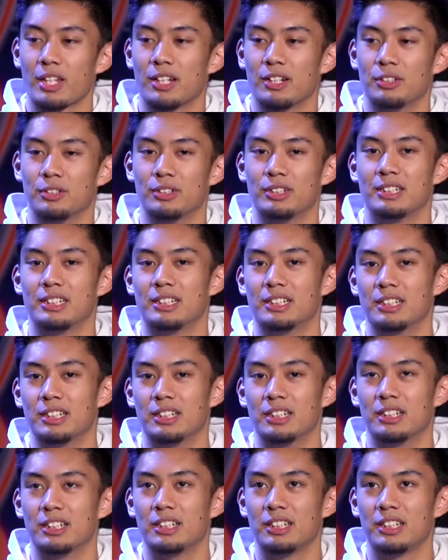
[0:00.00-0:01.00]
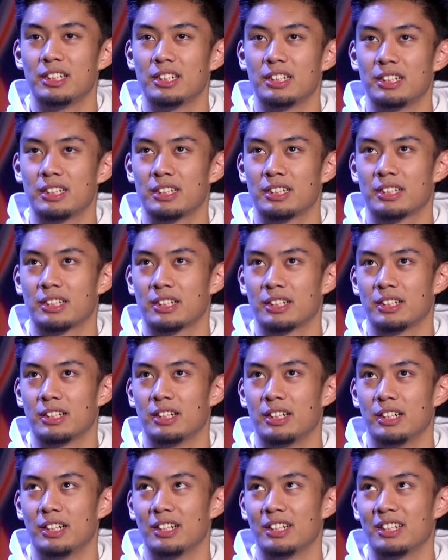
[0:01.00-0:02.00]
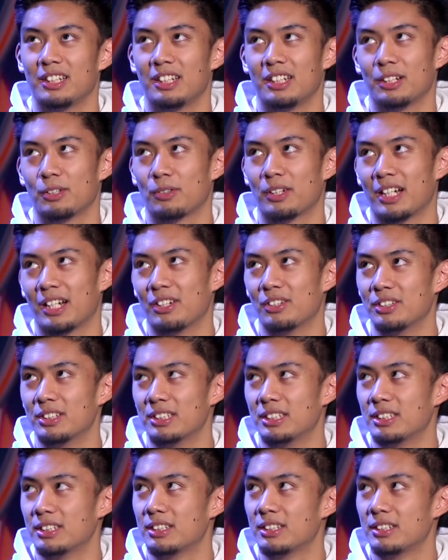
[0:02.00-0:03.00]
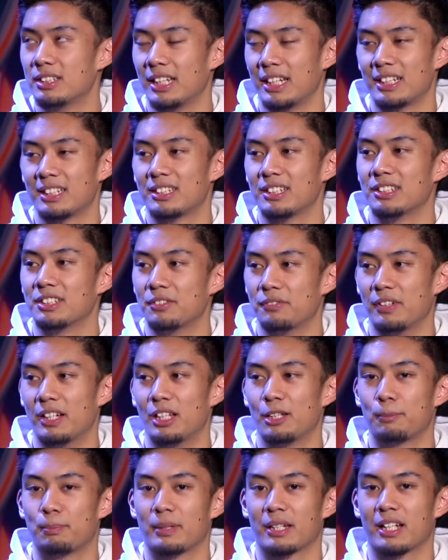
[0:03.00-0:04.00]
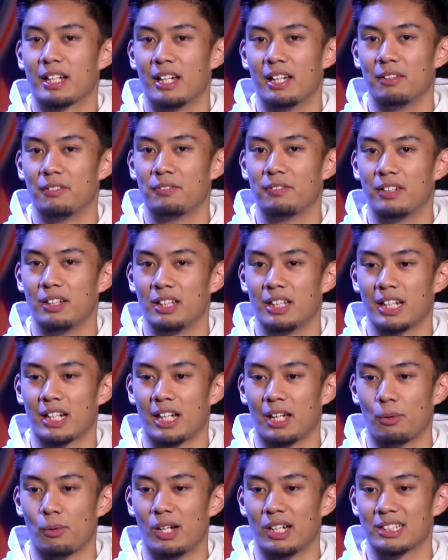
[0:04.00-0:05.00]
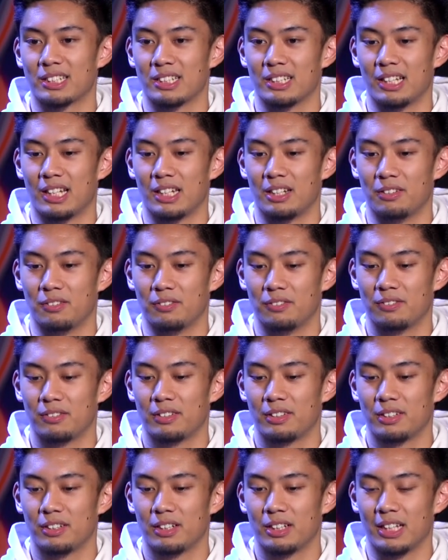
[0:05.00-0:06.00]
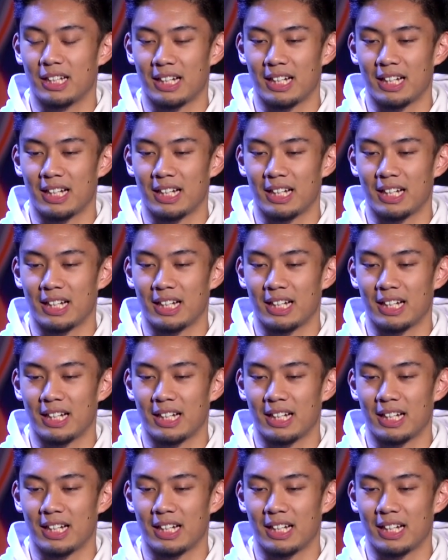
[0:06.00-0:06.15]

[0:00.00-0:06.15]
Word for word: Well, earlier, earlier when I was like still developing, I felt like I watched a lot of, like